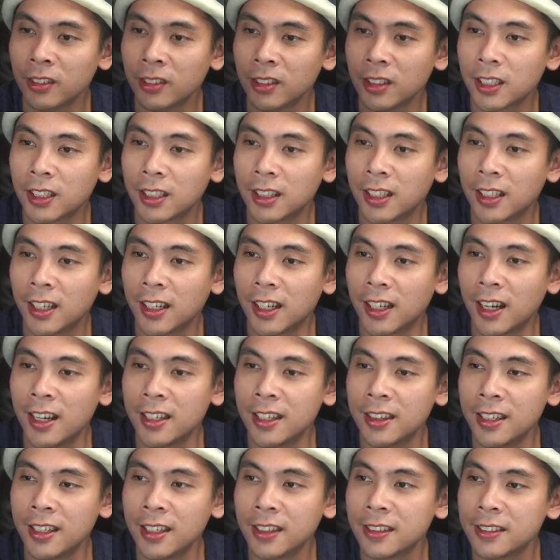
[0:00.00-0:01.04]
Look at that.
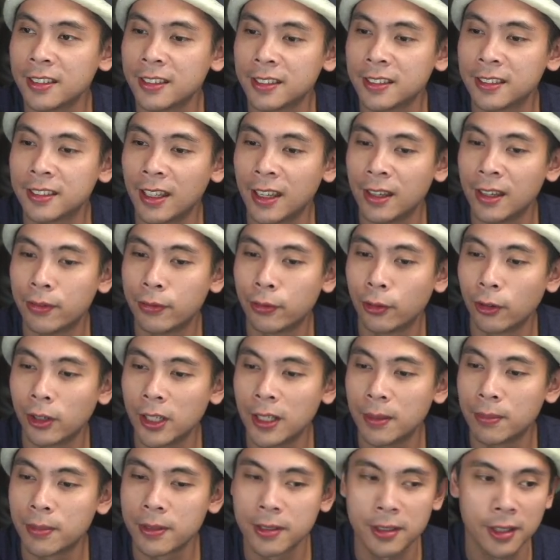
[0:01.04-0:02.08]
I think this is a
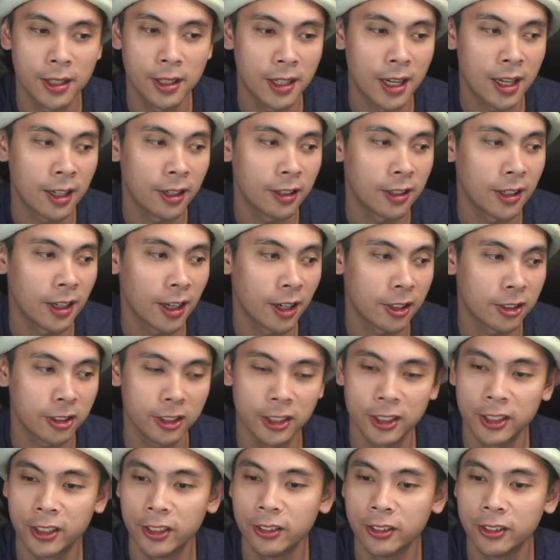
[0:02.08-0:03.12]
40% I could
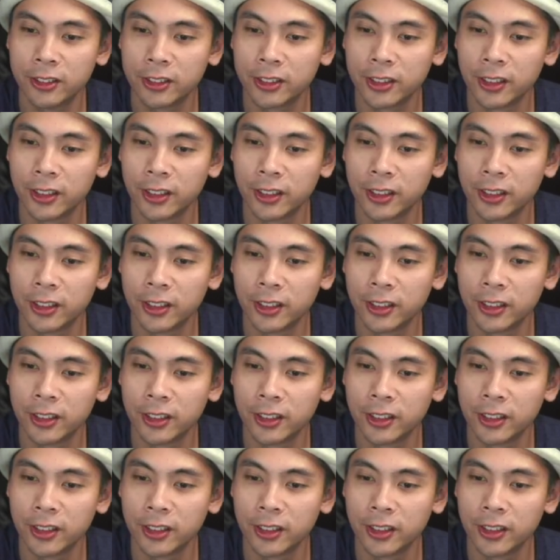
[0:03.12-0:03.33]
actually use